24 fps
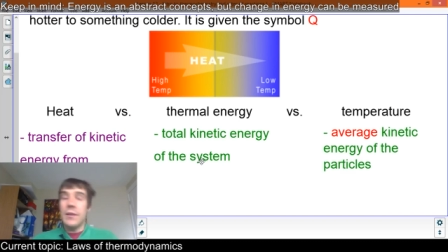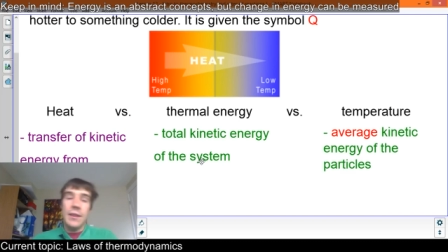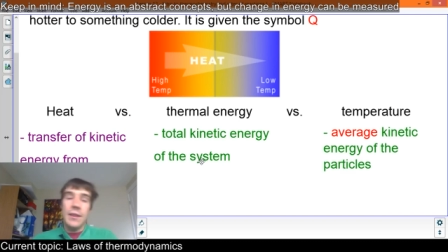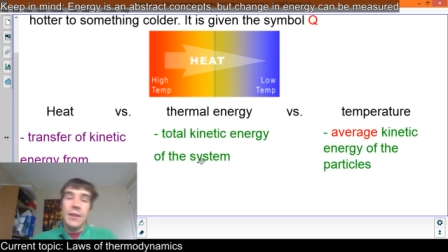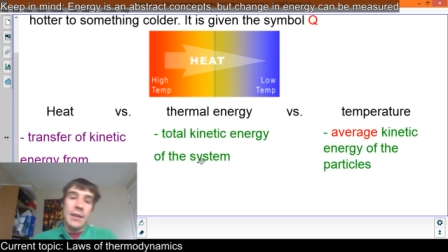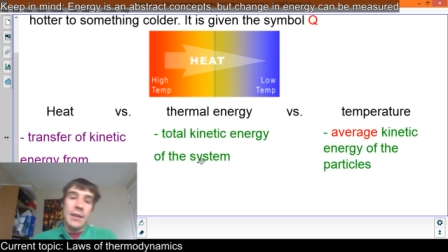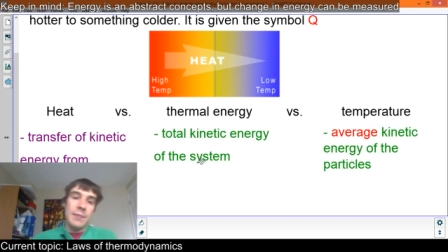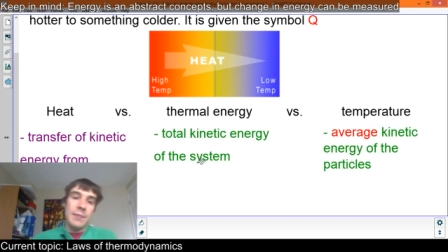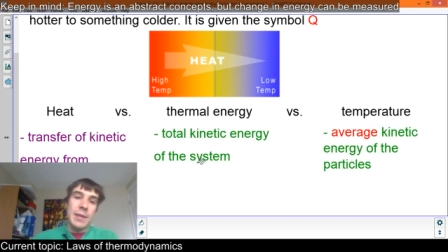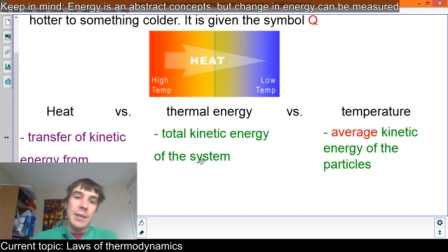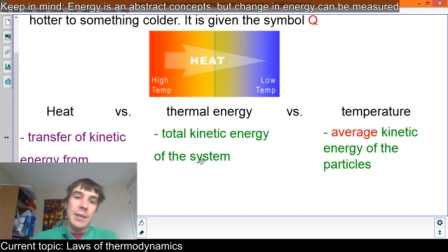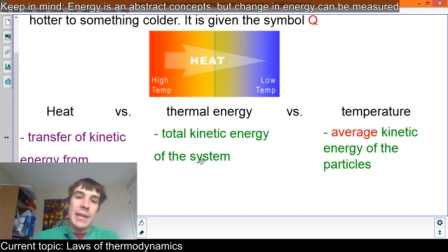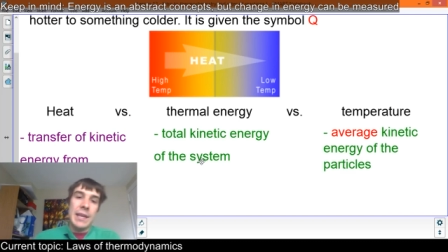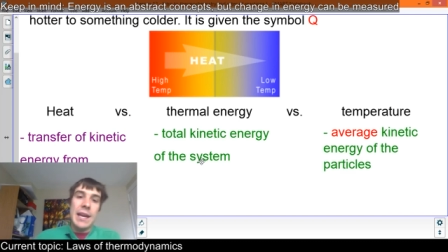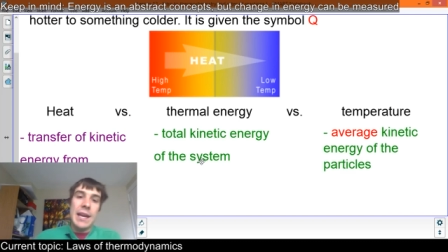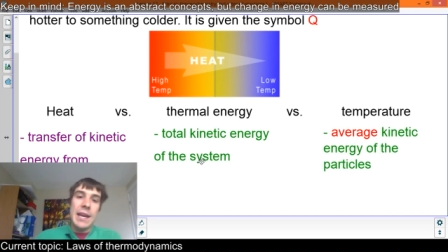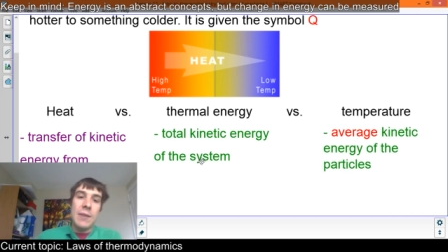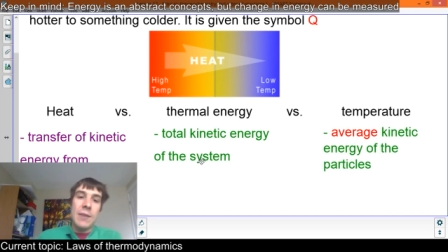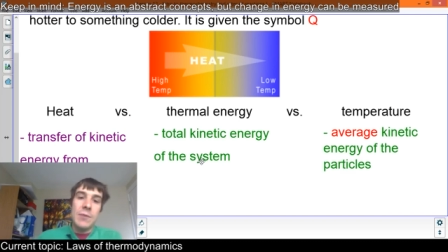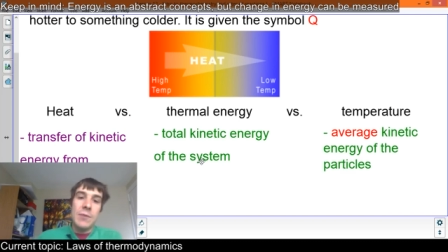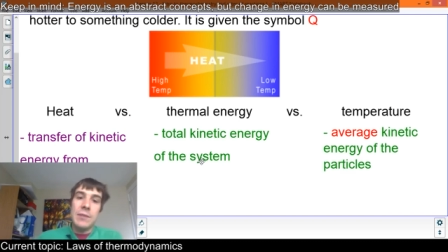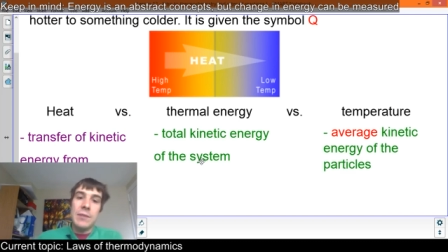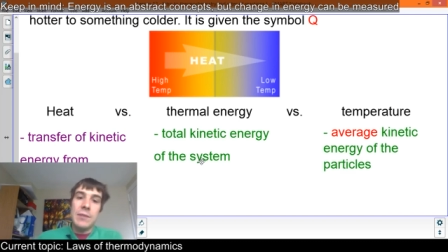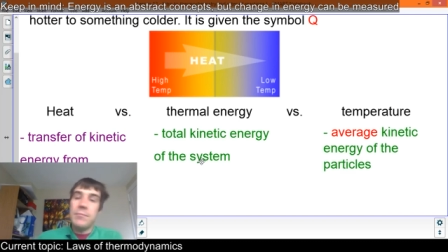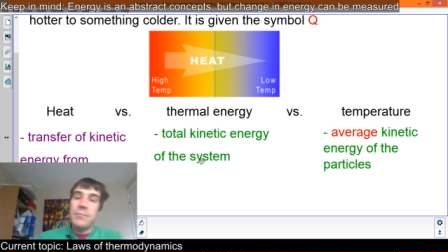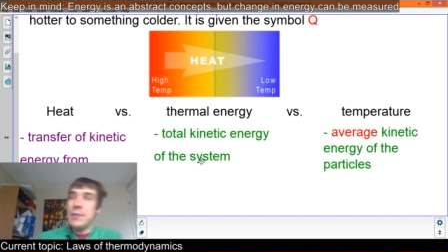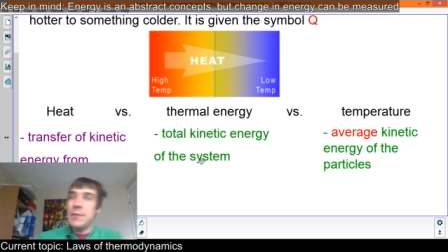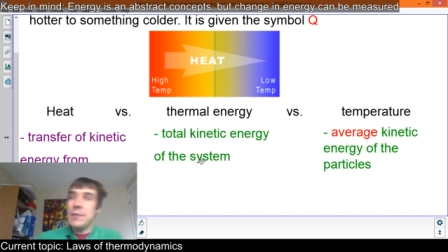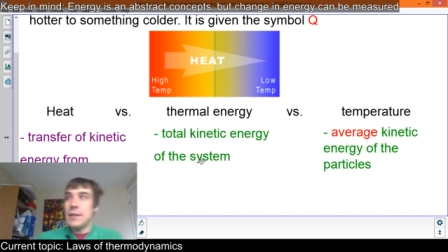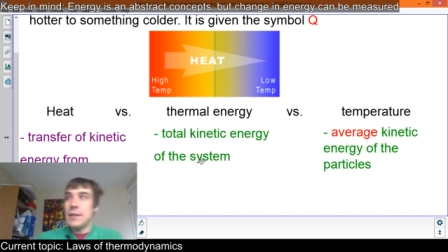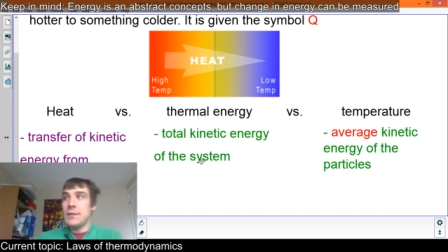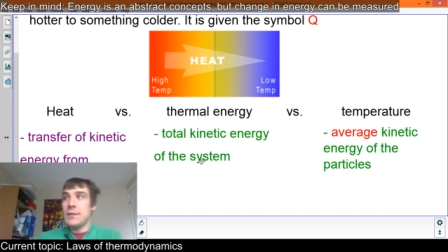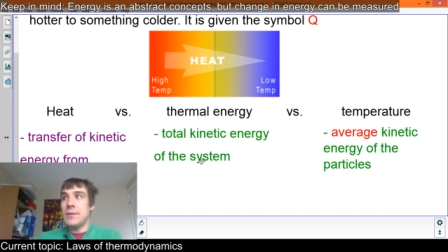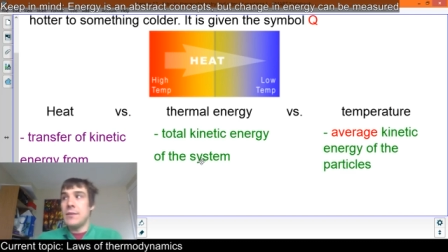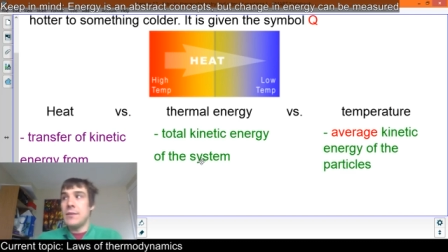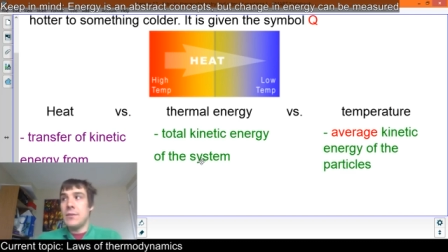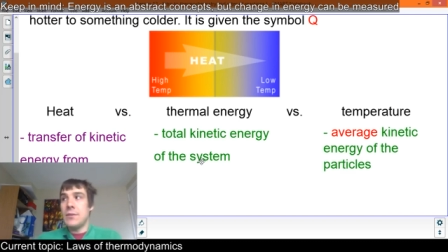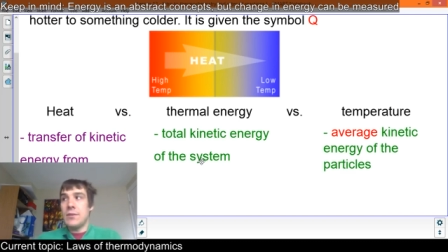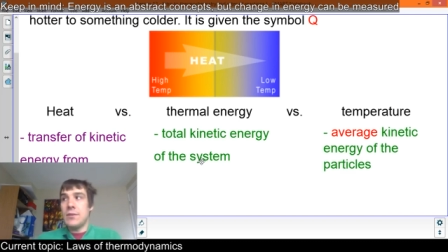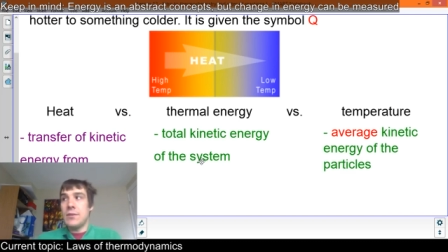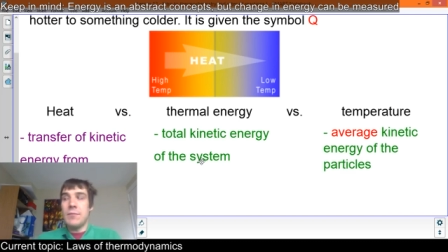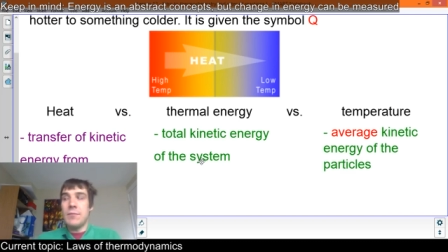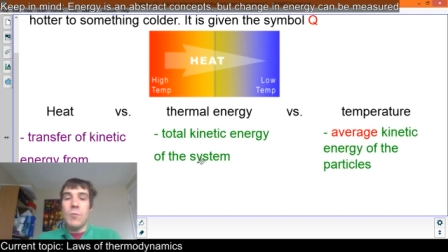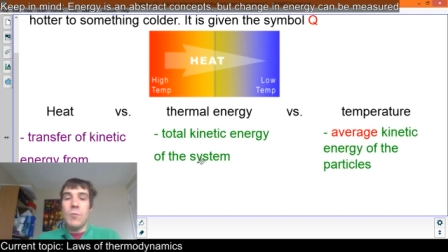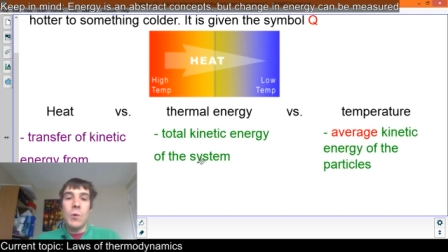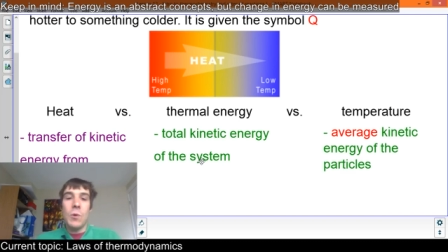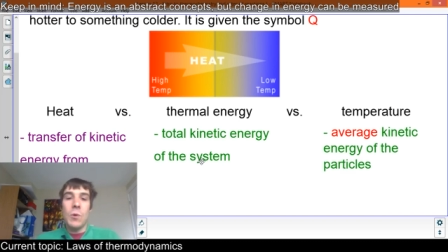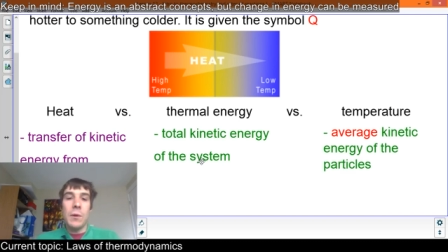than my cat would because there's
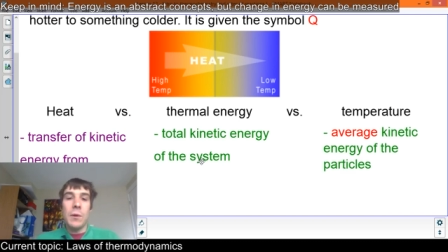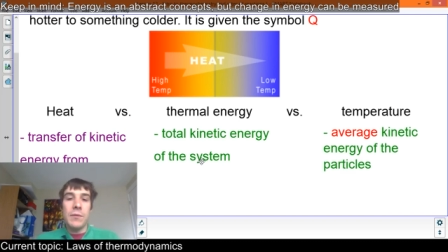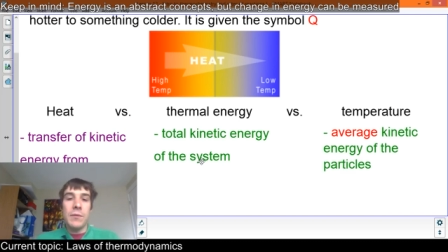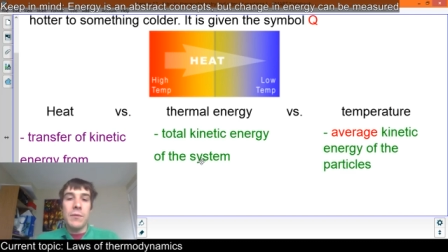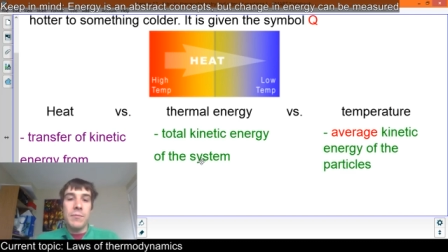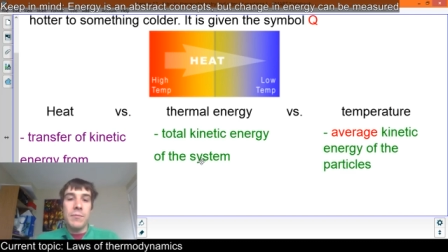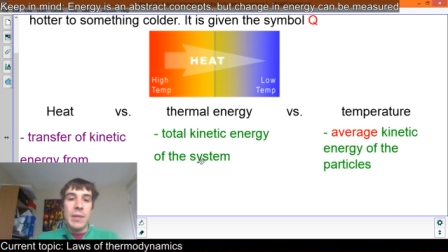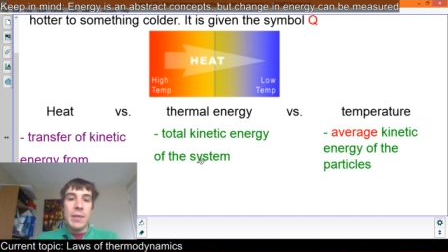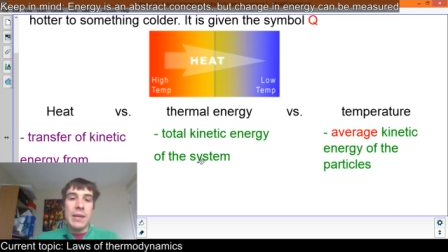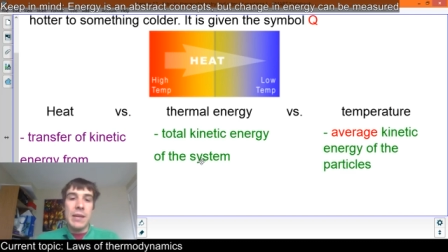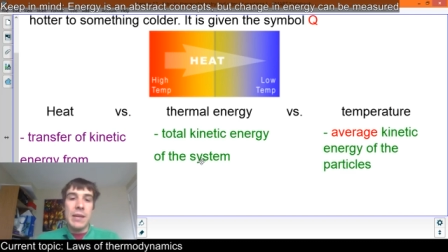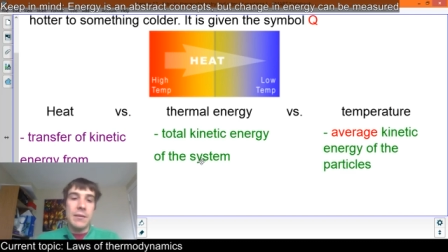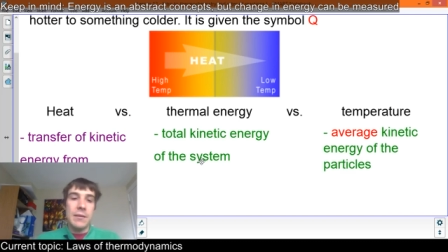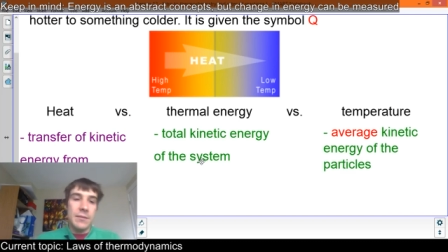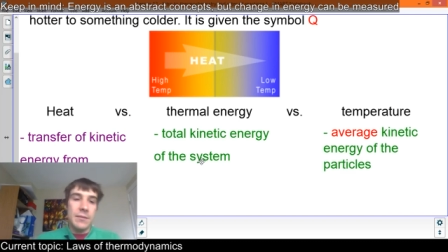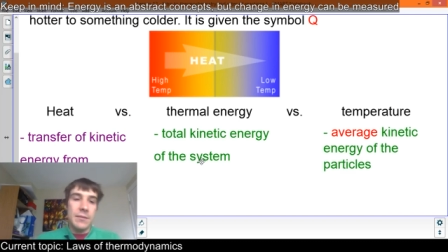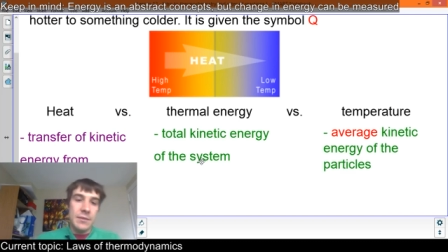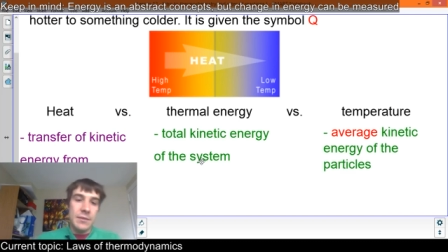just more of me.